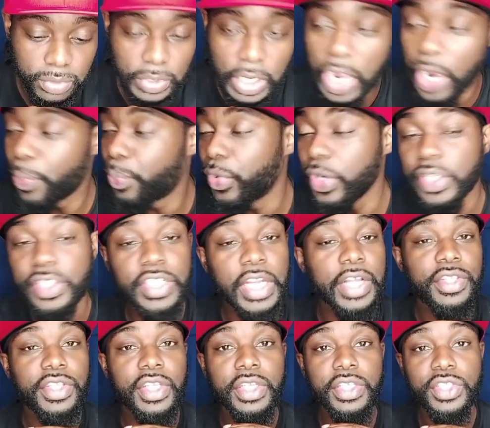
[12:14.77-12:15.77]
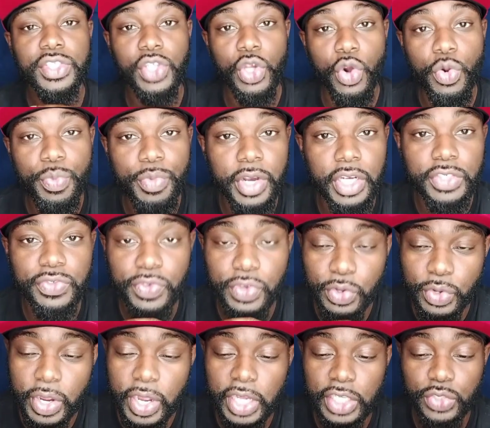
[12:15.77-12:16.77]
I appreciate this so much for
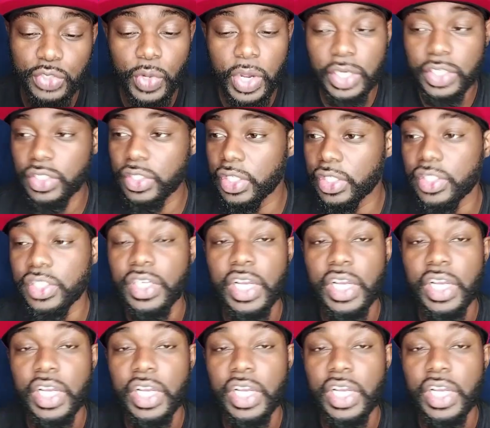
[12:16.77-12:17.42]
you guys watching this,